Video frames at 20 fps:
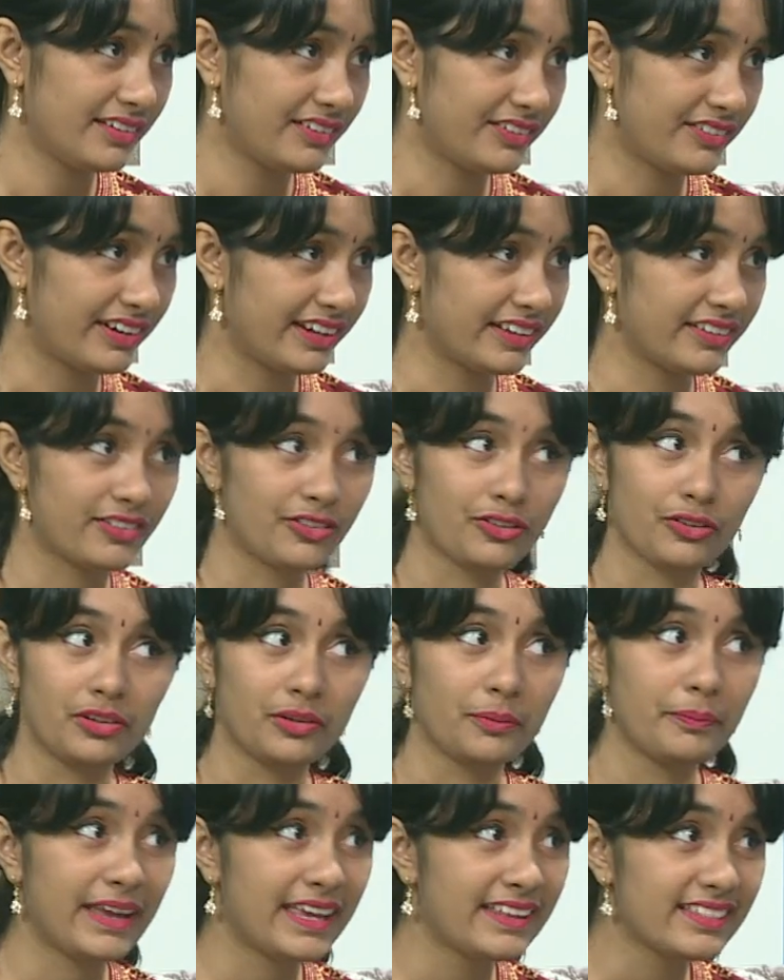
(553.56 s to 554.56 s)
Right, so the
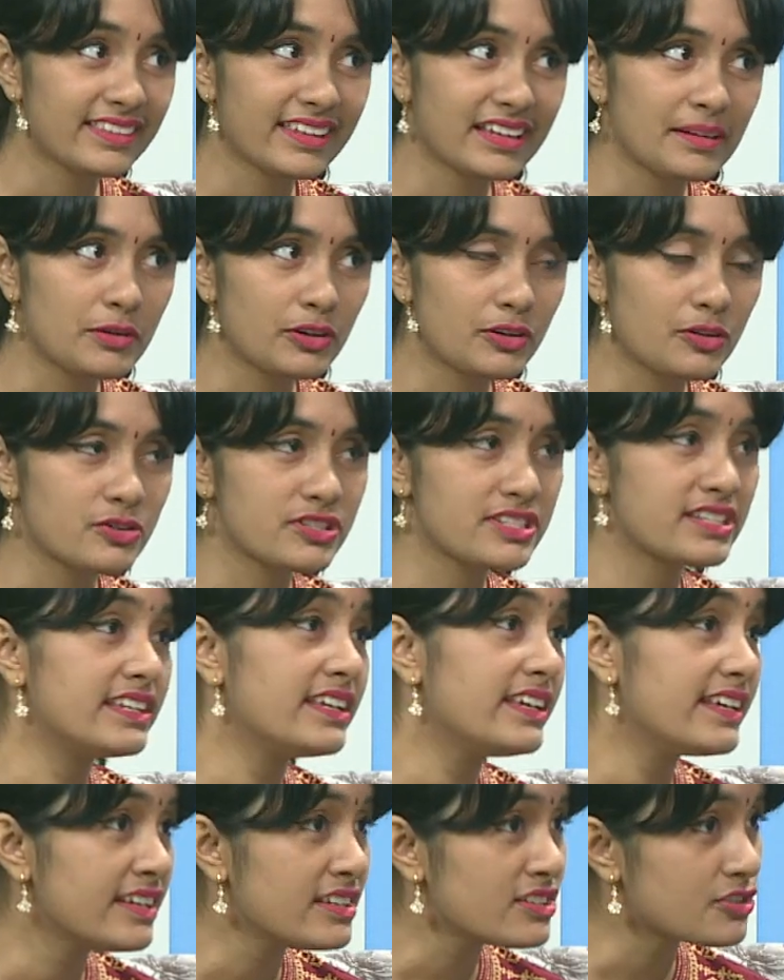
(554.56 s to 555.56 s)
main thing about
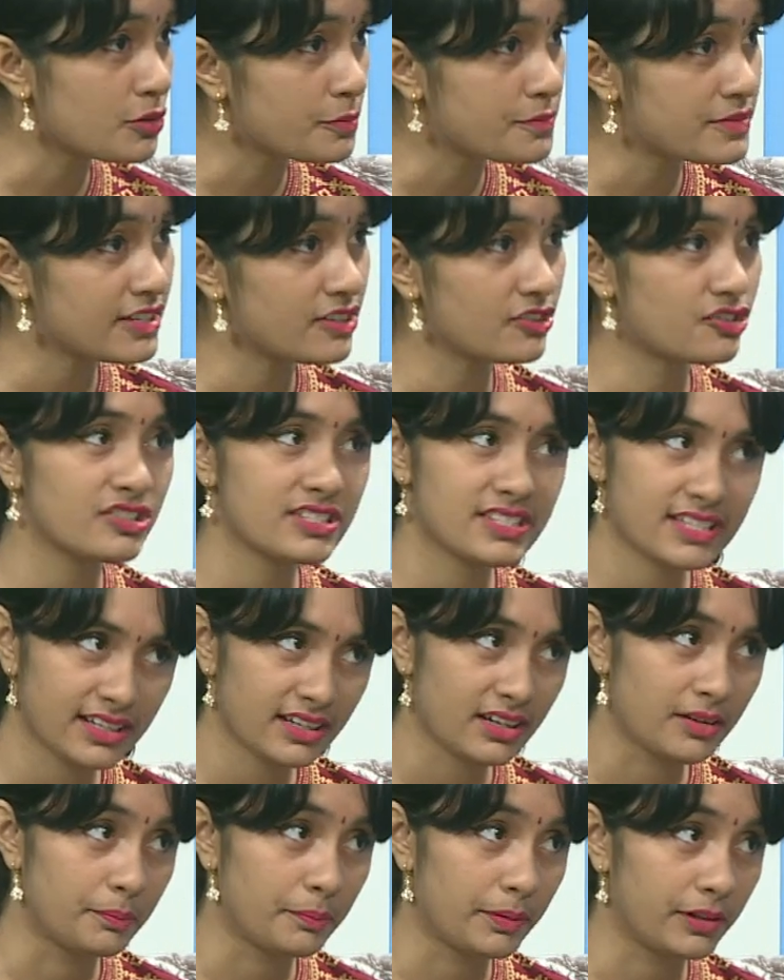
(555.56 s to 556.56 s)
OCD is obsessions and
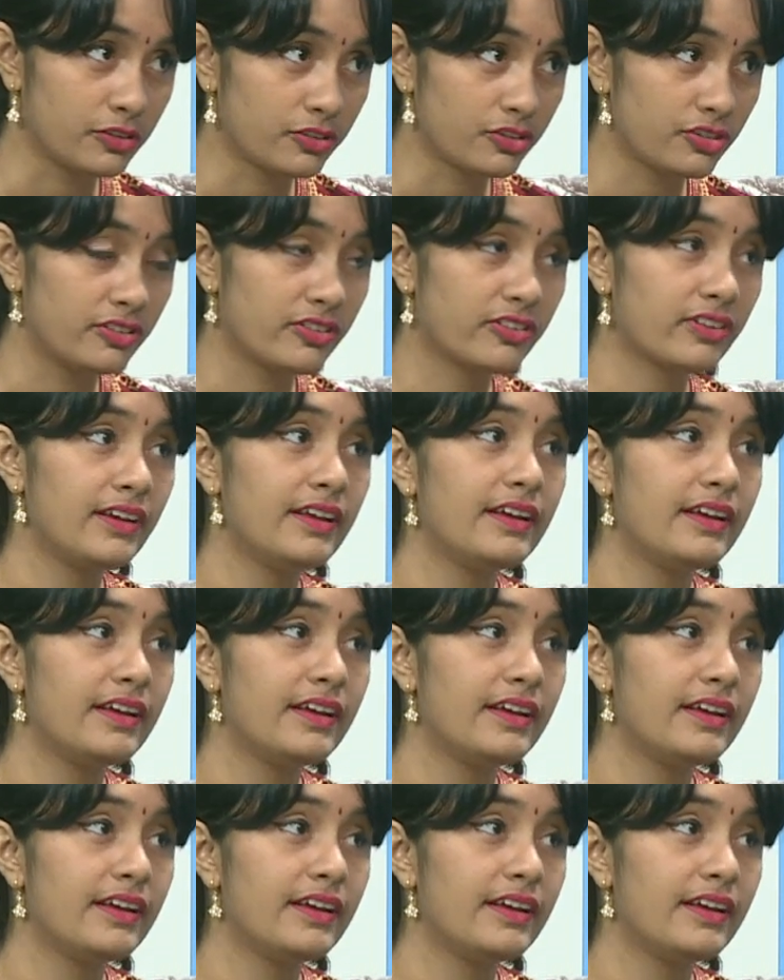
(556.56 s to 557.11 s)
compulsions.